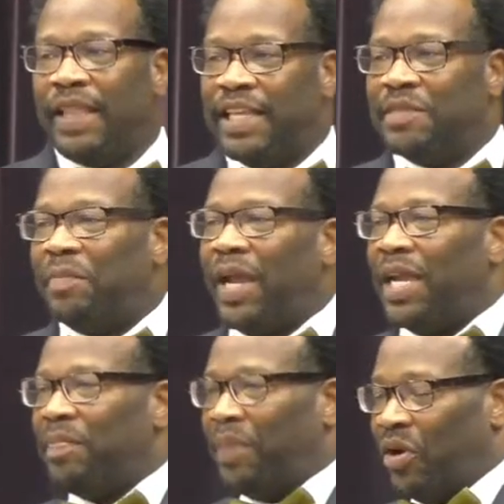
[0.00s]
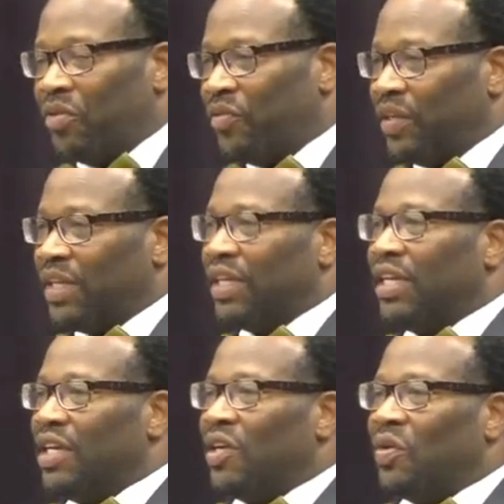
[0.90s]
is made perfect
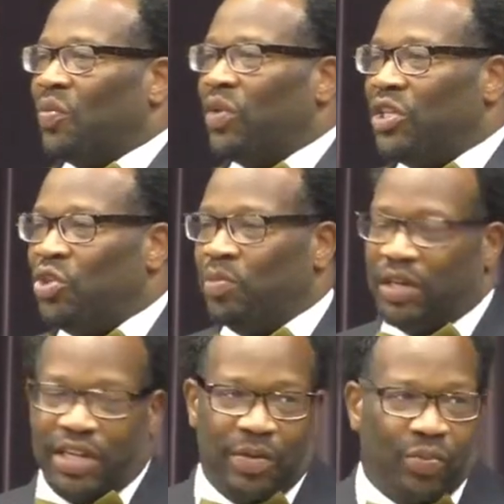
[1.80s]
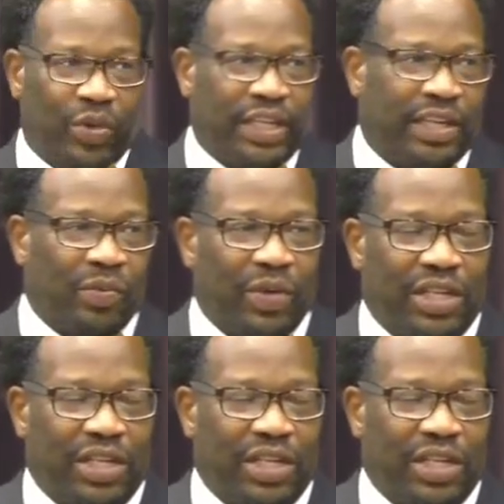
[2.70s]
when you become weak.